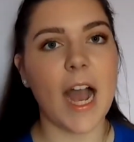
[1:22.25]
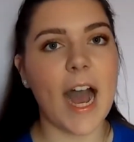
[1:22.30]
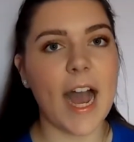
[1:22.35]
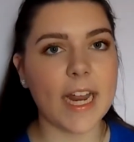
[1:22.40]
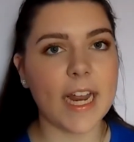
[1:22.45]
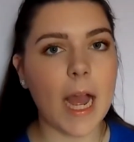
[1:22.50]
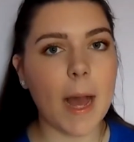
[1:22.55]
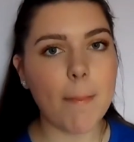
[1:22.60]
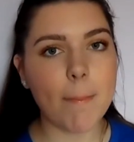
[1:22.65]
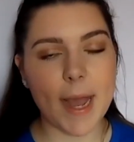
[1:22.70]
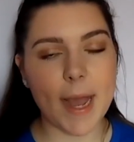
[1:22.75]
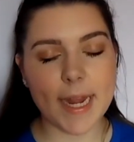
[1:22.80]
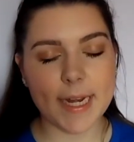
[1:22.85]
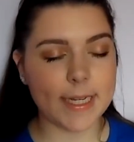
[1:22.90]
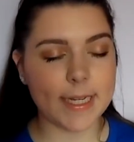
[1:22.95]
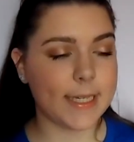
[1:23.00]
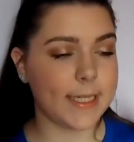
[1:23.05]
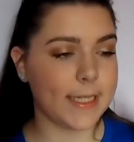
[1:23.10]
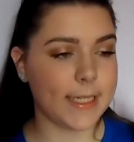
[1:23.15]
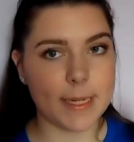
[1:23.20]
I got
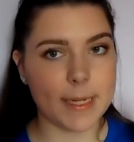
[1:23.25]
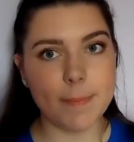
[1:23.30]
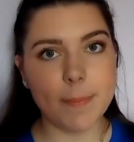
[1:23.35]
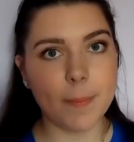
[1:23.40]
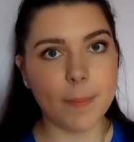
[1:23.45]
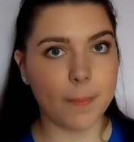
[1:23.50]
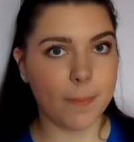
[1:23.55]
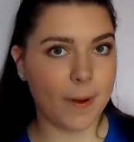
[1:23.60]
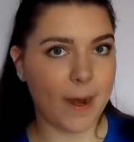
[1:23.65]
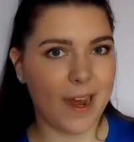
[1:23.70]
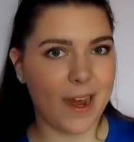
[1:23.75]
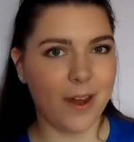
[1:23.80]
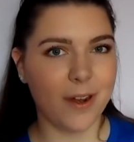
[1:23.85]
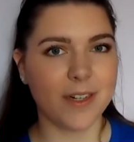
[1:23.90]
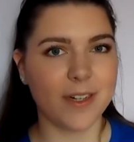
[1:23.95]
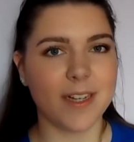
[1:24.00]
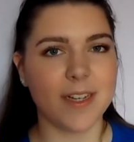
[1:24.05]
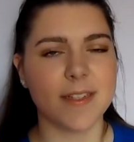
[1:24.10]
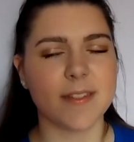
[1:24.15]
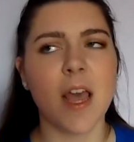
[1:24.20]
mine in deep
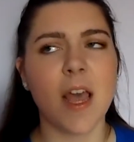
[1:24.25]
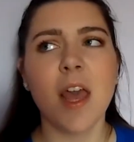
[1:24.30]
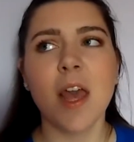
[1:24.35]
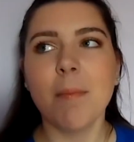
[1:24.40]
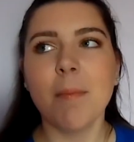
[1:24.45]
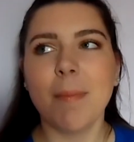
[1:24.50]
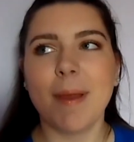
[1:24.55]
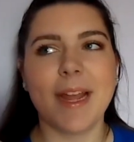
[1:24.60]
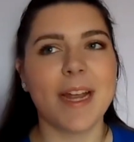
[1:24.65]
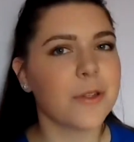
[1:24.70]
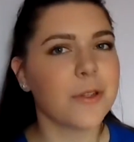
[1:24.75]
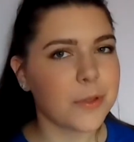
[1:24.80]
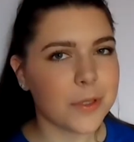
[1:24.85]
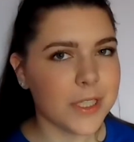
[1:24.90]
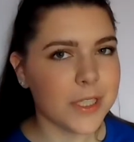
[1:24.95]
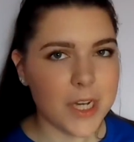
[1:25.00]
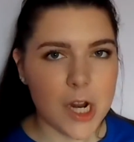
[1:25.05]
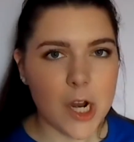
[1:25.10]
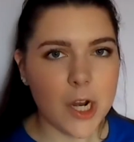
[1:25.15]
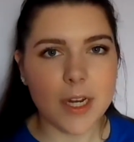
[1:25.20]
brown because my hair is
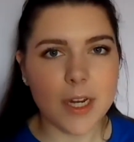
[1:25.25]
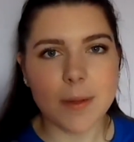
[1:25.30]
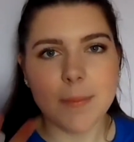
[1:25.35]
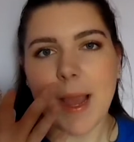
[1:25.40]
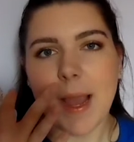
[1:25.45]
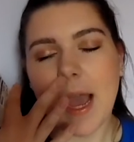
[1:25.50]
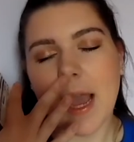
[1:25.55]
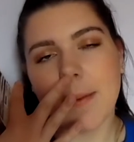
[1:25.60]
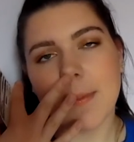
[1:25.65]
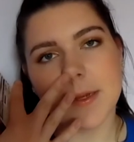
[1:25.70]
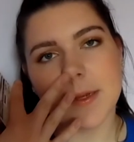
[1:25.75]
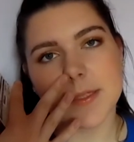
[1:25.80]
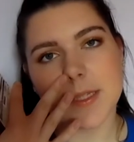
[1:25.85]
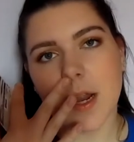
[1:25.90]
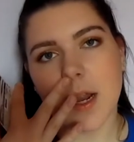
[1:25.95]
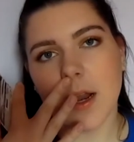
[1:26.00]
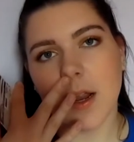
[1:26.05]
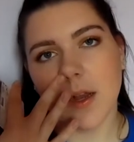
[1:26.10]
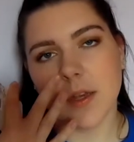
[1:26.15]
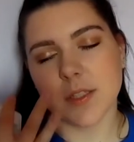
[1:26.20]
really dark and my eyebrows
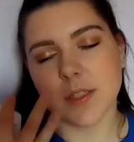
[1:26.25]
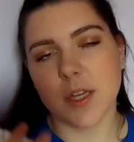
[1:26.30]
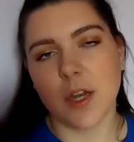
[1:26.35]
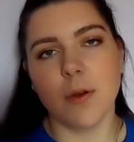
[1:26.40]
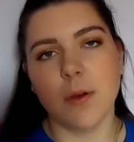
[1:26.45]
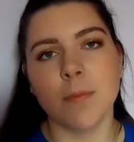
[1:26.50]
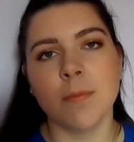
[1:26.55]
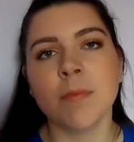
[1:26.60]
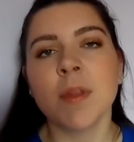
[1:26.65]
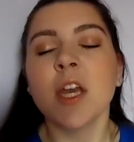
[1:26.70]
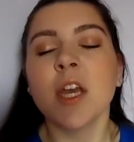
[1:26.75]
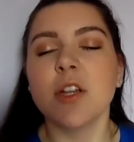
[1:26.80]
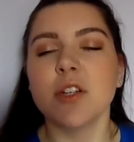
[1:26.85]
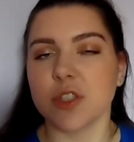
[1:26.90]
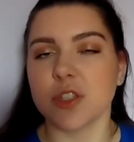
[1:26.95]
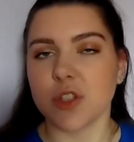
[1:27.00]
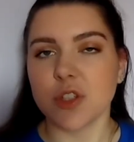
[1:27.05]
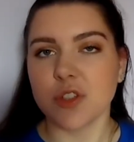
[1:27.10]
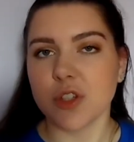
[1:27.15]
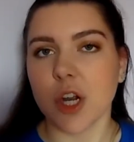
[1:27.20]
are also
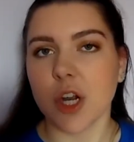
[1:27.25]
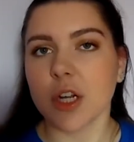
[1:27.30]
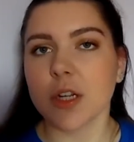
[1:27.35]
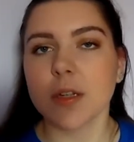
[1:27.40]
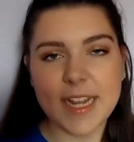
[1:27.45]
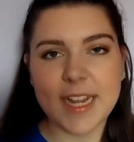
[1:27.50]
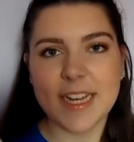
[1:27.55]
just as dark.